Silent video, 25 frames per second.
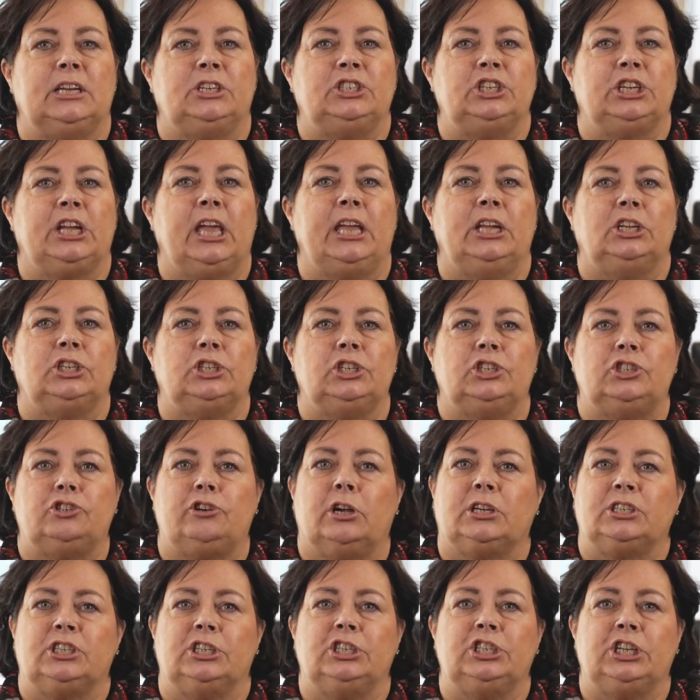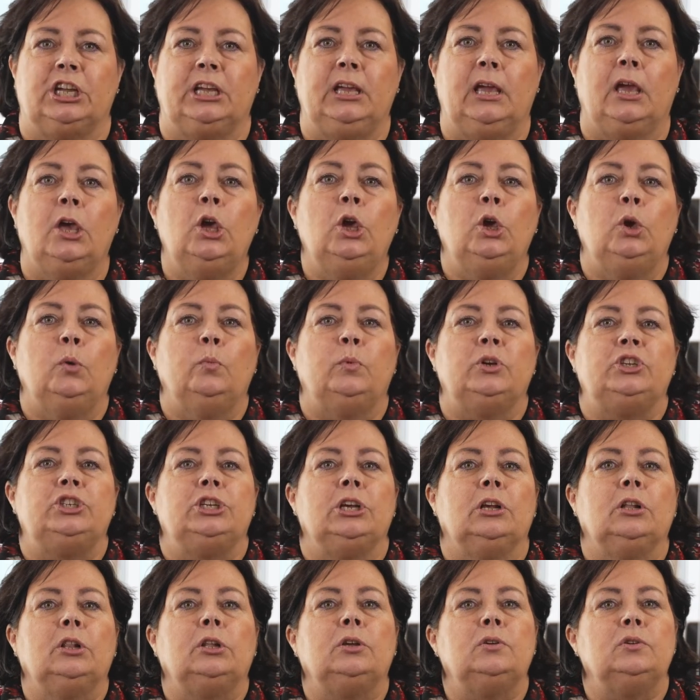education strategy, which
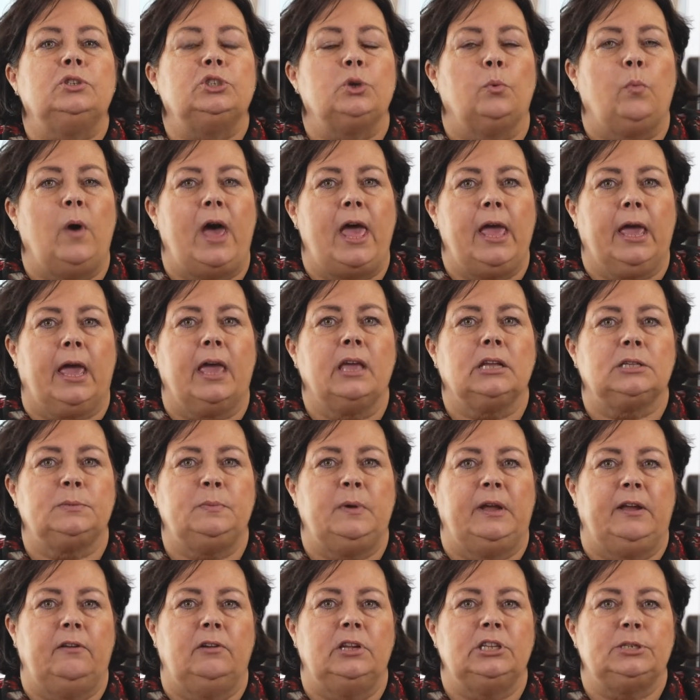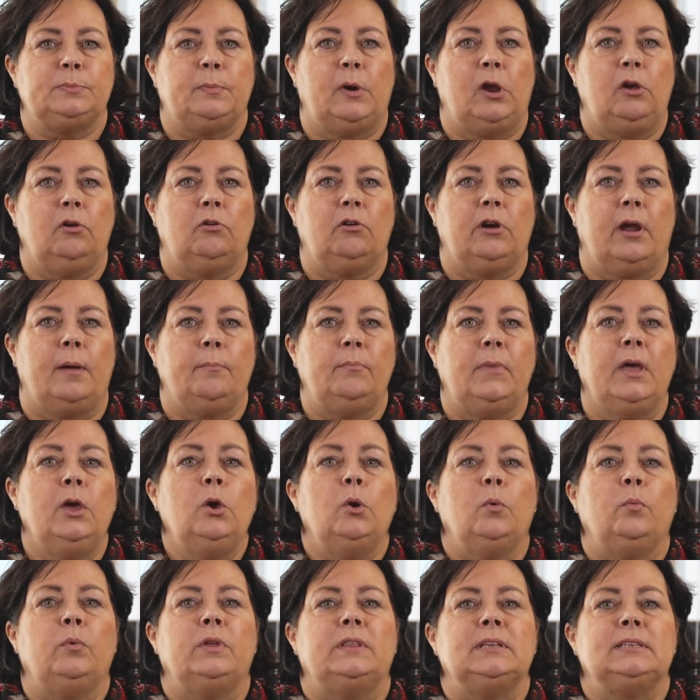includes a work experience programme
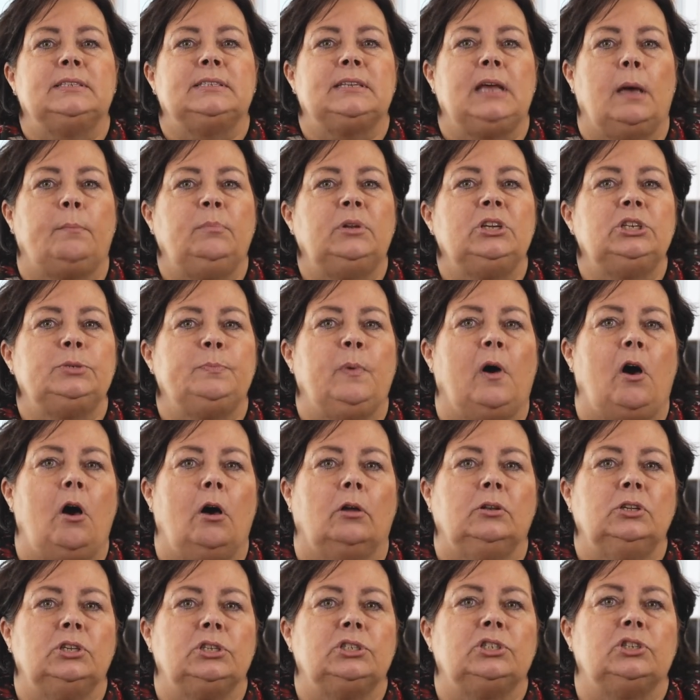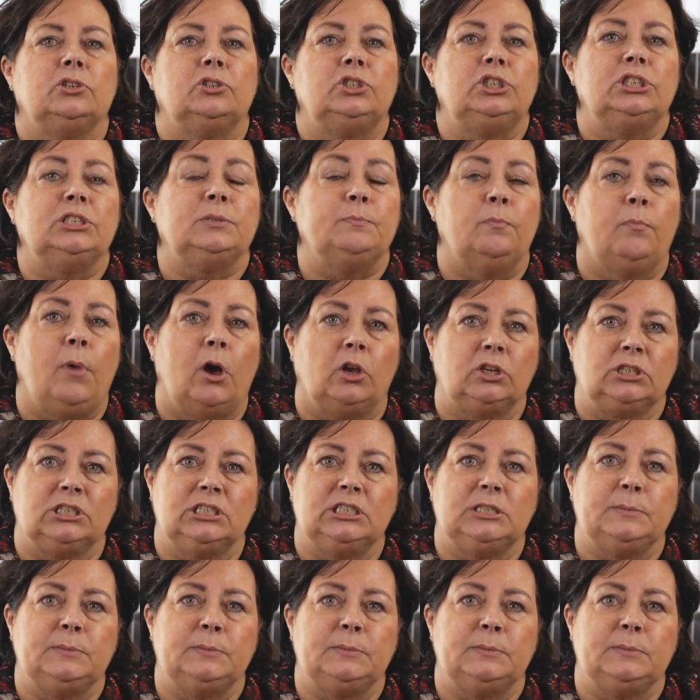with established partners such as Marks &